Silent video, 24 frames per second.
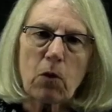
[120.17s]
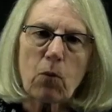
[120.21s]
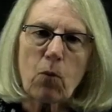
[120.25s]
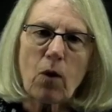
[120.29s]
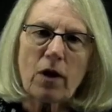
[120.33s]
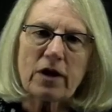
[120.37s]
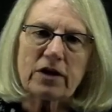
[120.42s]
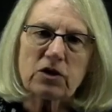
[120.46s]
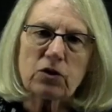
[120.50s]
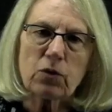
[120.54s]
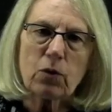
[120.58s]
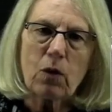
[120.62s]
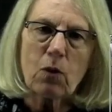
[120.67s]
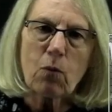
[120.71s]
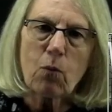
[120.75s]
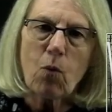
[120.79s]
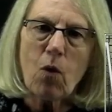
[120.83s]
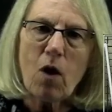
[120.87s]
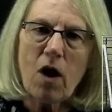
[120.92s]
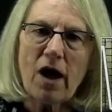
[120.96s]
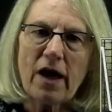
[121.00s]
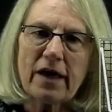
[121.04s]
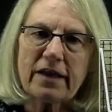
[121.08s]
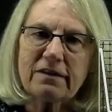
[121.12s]
a 1 to a
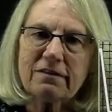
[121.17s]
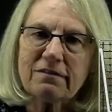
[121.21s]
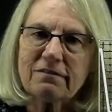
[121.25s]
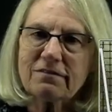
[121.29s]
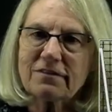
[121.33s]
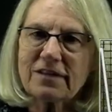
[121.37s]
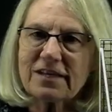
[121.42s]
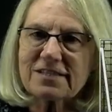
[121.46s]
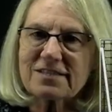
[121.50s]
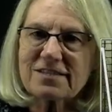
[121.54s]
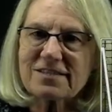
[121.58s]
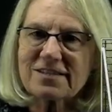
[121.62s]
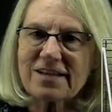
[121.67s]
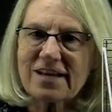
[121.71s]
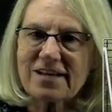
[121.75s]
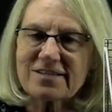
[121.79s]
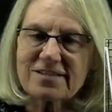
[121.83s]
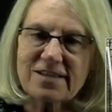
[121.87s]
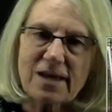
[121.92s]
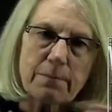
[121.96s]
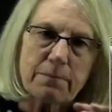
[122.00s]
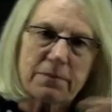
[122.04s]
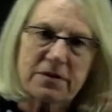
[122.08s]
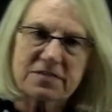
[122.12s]
1, that
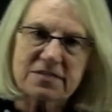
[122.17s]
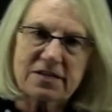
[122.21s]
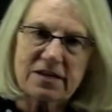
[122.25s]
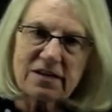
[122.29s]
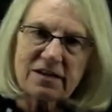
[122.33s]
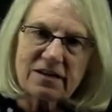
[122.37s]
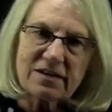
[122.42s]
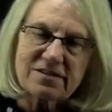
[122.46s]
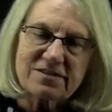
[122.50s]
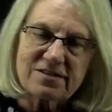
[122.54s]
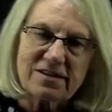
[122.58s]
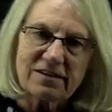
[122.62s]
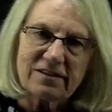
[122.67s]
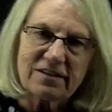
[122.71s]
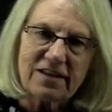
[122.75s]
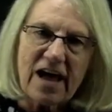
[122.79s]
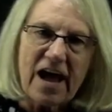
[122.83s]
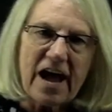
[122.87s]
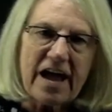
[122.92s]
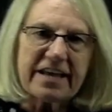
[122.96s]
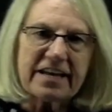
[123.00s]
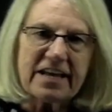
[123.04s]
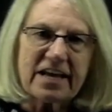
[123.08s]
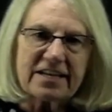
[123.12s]
stays up as a
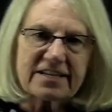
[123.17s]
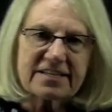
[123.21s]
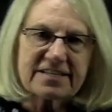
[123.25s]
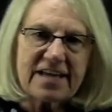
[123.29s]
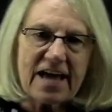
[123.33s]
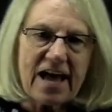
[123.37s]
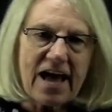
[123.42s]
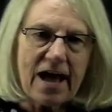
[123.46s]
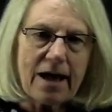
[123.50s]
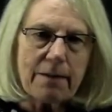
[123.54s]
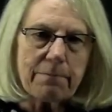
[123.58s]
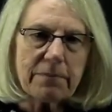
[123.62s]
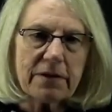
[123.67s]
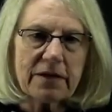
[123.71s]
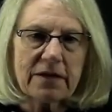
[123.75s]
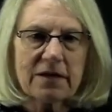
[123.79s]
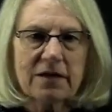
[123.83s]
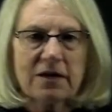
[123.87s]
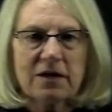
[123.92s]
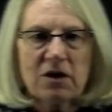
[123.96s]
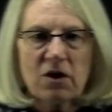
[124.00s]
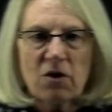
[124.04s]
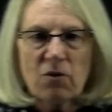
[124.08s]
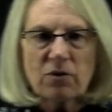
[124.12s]
line on top.
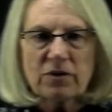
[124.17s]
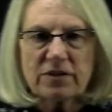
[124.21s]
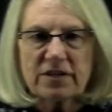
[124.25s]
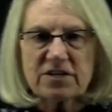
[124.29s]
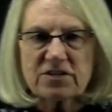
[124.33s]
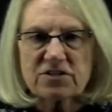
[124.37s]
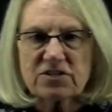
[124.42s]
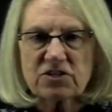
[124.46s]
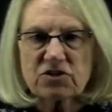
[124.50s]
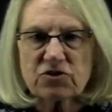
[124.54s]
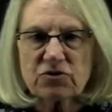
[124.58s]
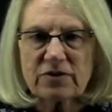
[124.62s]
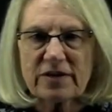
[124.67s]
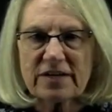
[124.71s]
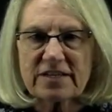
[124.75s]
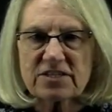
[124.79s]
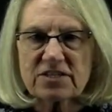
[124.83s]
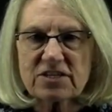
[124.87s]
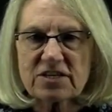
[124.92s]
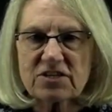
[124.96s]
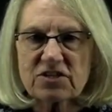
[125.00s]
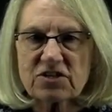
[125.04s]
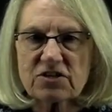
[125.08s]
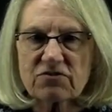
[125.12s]
When there's a
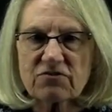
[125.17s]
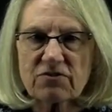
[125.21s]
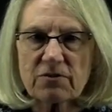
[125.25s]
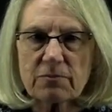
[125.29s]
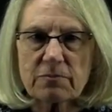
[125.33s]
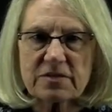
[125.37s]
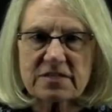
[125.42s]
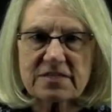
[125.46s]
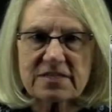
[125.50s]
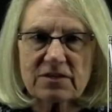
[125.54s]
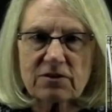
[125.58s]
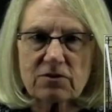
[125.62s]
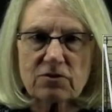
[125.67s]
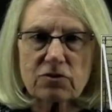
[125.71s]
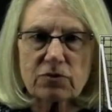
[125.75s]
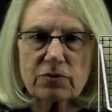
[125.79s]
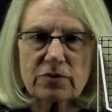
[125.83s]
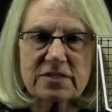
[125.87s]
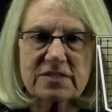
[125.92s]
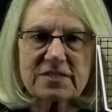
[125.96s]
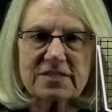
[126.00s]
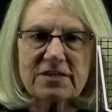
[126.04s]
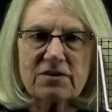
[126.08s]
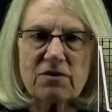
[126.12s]
transition from a 0 to
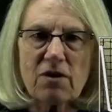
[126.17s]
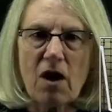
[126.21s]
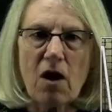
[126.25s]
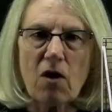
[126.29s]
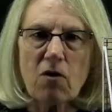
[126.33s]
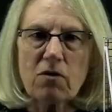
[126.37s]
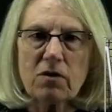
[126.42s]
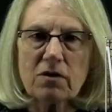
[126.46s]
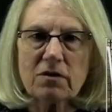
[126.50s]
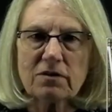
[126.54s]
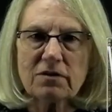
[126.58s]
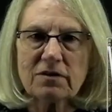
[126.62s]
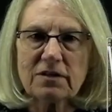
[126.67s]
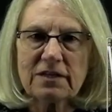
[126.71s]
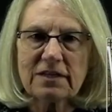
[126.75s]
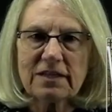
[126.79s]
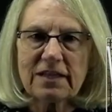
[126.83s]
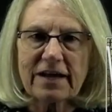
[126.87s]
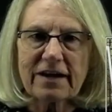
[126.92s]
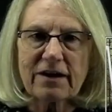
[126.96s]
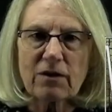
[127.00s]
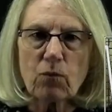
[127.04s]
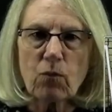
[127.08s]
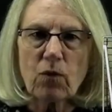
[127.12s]
a 0,
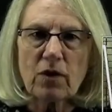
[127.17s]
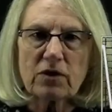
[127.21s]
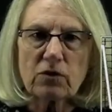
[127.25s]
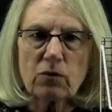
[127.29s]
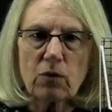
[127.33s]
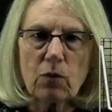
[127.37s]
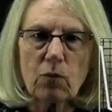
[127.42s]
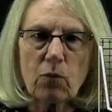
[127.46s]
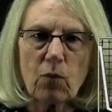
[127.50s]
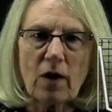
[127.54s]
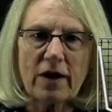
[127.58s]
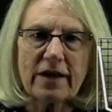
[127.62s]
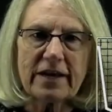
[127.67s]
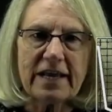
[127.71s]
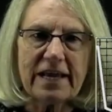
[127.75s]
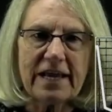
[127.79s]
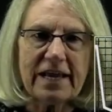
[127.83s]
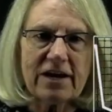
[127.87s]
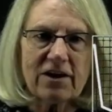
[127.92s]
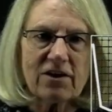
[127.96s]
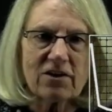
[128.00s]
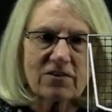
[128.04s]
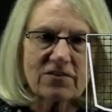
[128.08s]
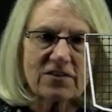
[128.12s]
like a 1 to a 1
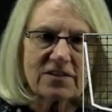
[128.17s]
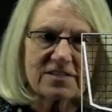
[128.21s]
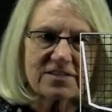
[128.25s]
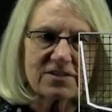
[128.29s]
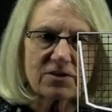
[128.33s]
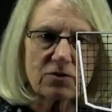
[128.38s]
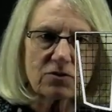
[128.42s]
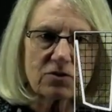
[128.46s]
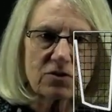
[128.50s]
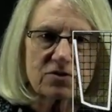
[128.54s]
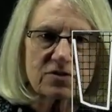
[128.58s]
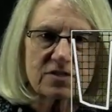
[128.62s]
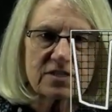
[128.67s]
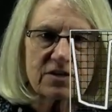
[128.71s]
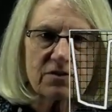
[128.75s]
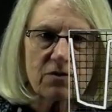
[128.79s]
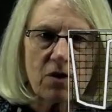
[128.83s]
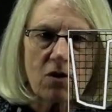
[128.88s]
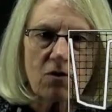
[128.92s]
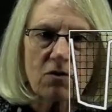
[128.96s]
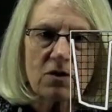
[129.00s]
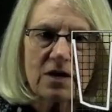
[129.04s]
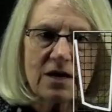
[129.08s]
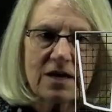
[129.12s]
here, the 0 to
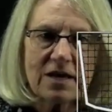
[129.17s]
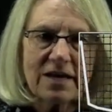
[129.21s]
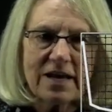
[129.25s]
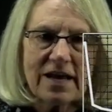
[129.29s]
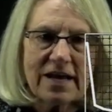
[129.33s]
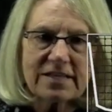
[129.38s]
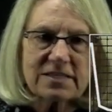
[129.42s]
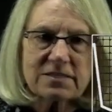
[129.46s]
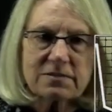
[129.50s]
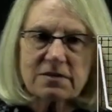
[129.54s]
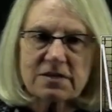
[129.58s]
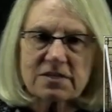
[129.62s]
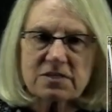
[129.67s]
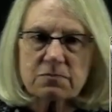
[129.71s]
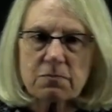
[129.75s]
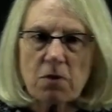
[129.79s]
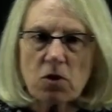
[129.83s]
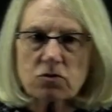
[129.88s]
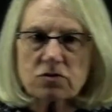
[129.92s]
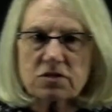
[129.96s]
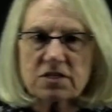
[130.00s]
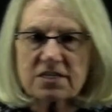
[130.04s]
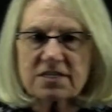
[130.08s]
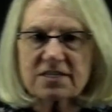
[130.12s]
0, it's
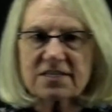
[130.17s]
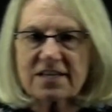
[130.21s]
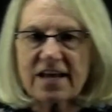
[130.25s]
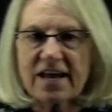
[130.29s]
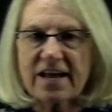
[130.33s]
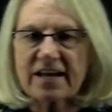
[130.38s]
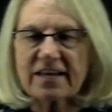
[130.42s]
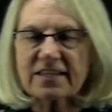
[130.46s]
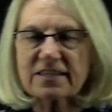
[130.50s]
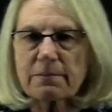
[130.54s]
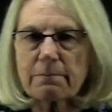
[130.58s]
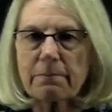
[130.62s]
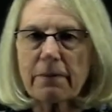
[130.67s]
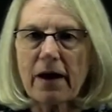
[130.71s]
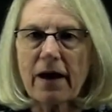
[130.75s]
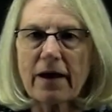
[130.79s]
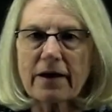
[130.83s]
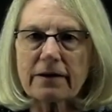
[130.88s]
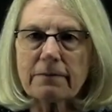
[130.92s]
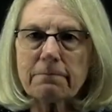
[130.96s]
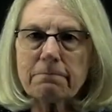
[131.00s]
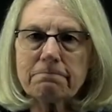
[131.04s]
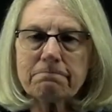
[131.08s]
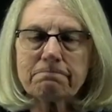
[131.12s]
mostly staying at the
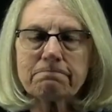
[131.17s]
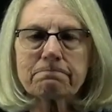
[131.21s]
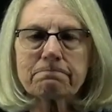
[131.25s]
bottom.